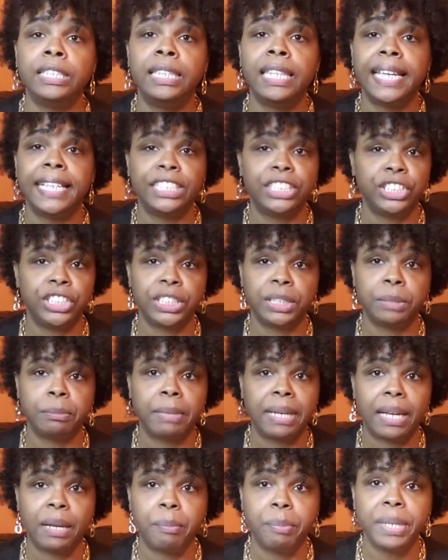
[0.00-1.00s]
That's just
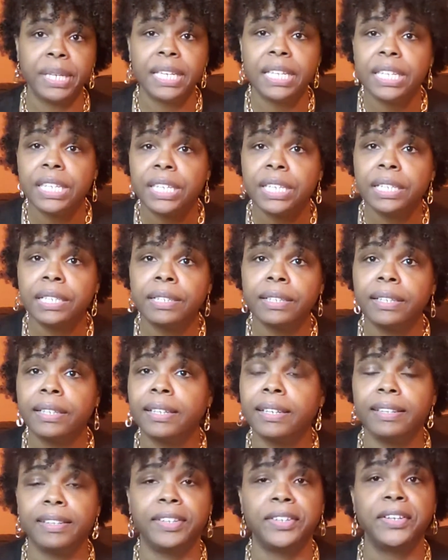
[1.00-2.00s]
my opinion.
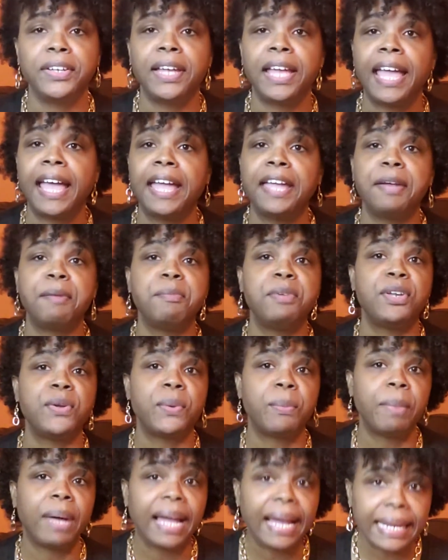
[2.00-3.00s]
I am
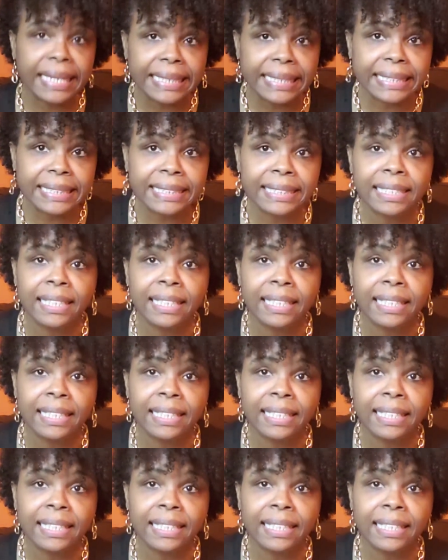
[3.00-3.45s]
nobody.